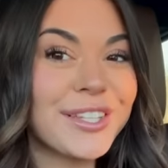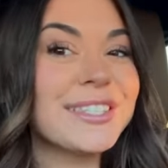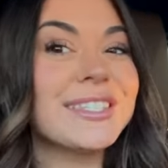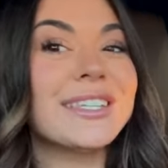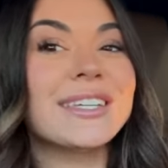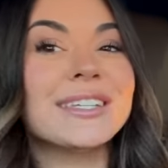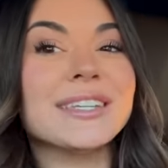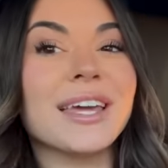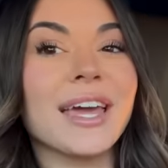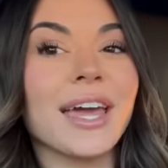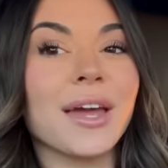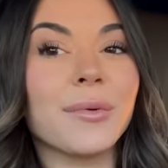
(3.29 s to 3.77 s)

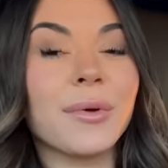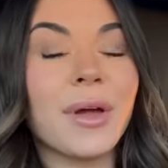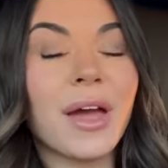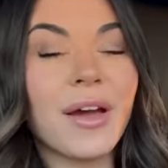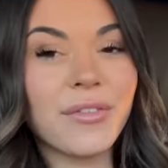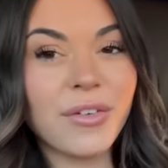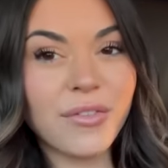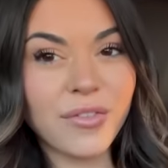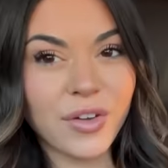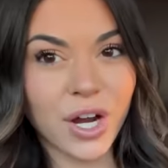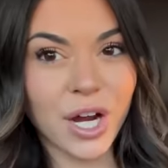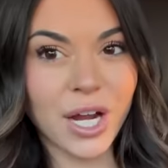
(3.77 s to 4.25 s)
Today we have
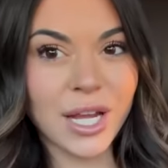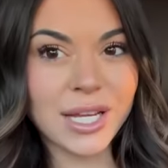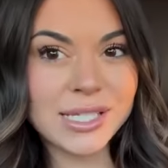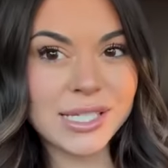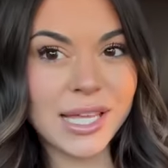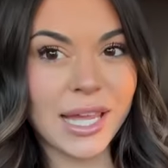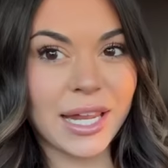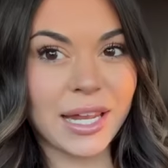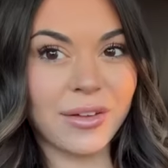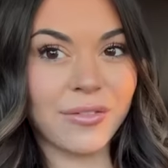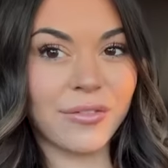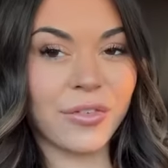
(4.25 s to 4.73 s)
a very
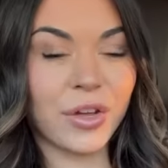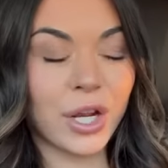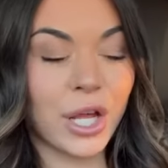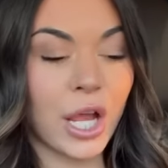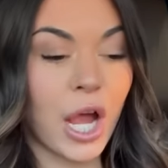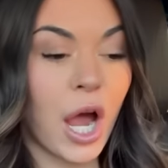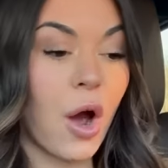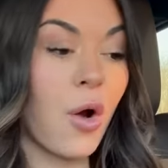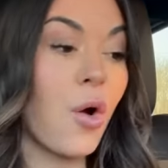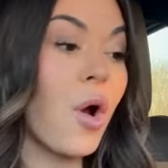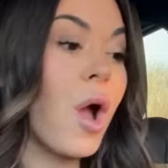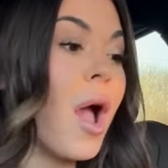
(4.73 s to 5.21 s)
exciting
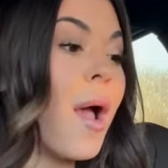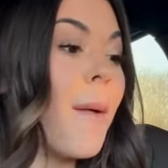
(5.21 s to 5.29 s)
video